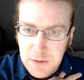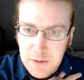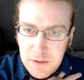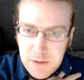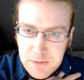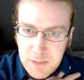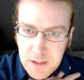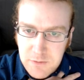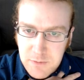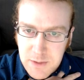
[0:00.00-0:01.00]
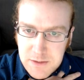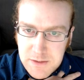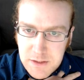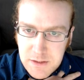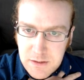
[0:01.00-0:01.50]
It is blocked from that
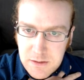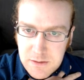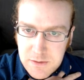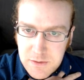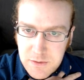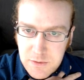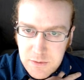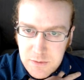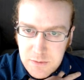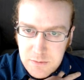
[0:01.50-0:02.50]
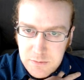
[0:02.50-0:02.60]
side, that is true.